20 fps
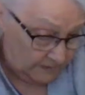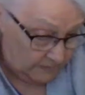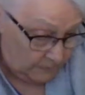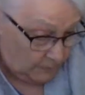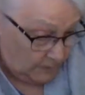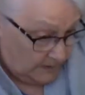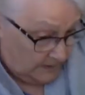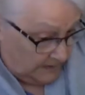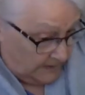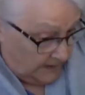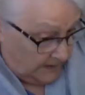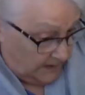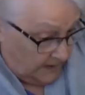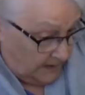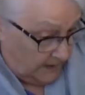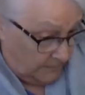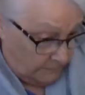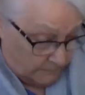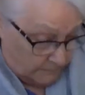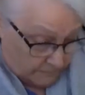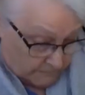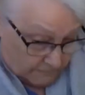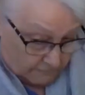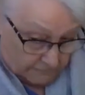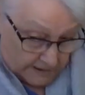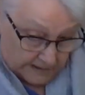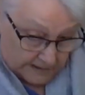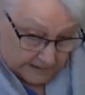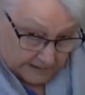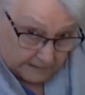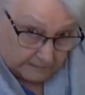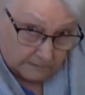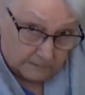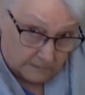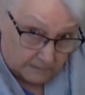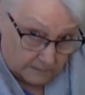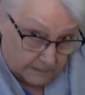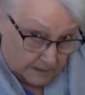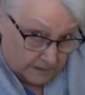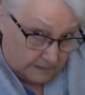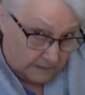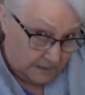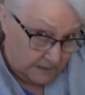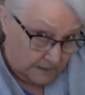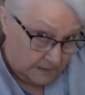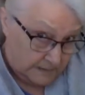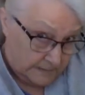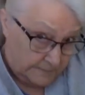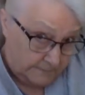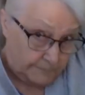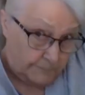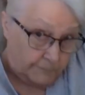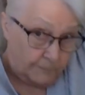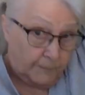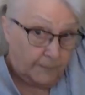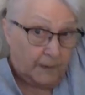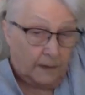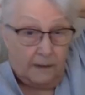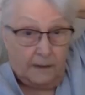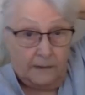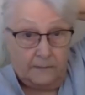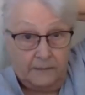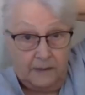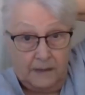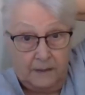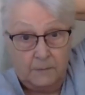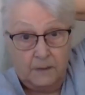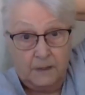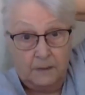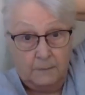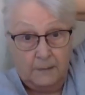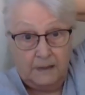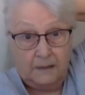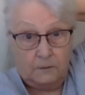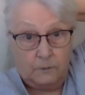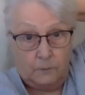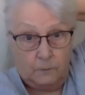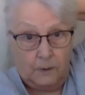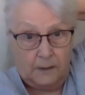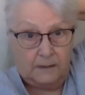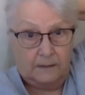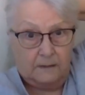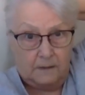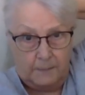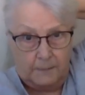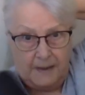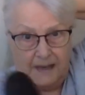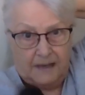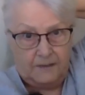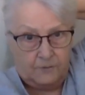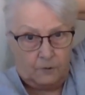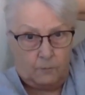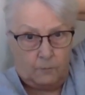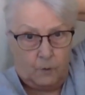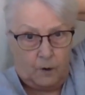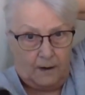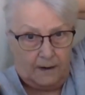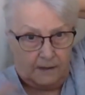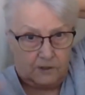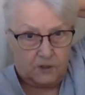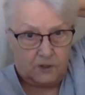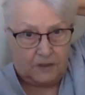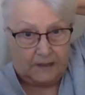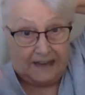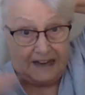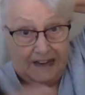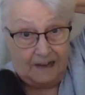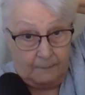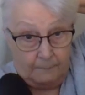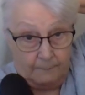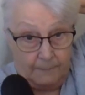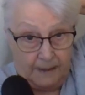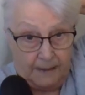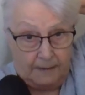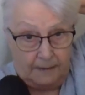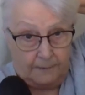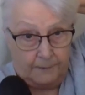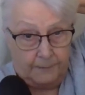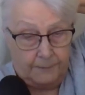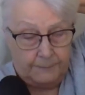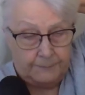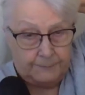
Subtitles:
one getting ready, this, and then I'm going to make the one in the bathroom where I actually cut my hair.